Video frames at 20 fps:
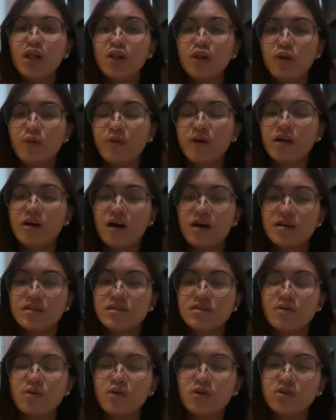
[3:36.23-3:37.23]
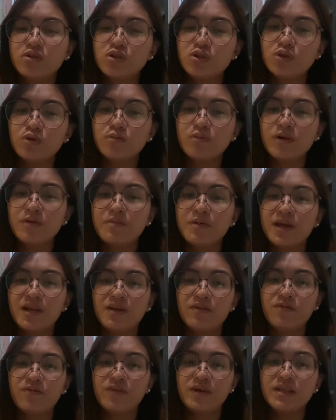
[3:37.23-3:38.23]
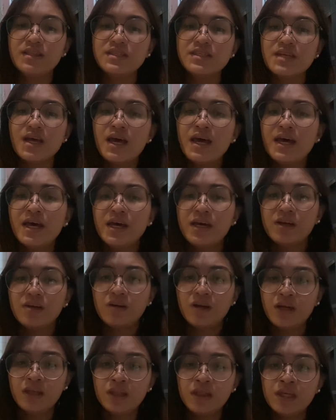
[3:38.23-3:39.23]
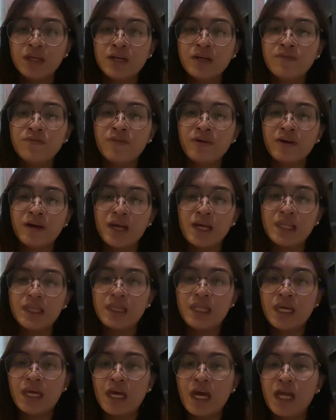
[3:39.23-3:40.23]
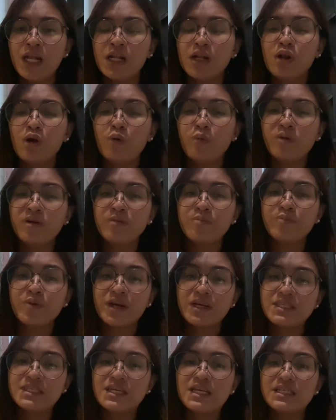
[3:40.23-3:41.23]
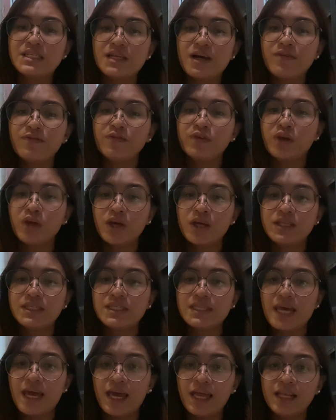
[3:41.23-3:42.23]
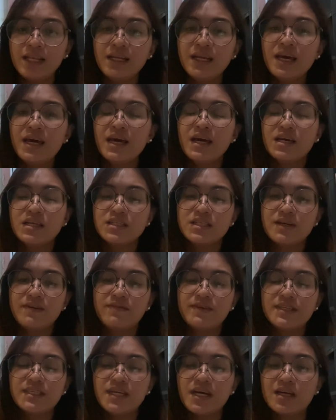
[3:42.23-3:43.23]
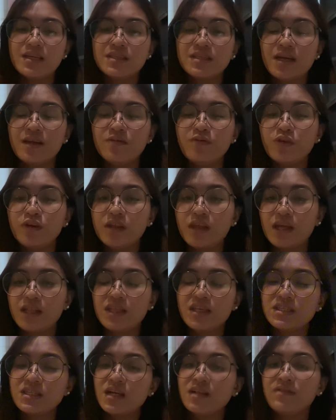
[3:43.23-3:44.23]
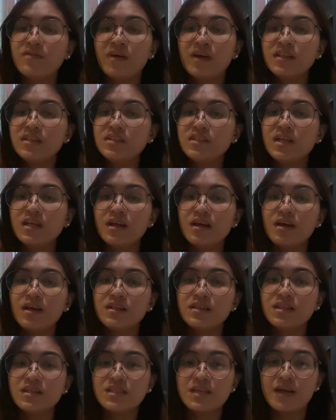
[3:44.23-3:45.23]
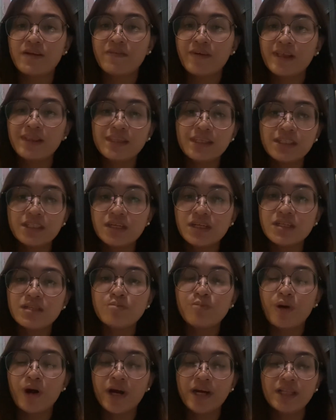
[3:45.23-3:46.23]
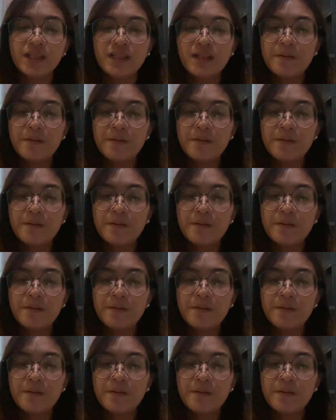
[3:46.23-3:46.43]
lower cost. So consumer benefits, greater variety and lower prices of goods and services. And for the disadvantages part,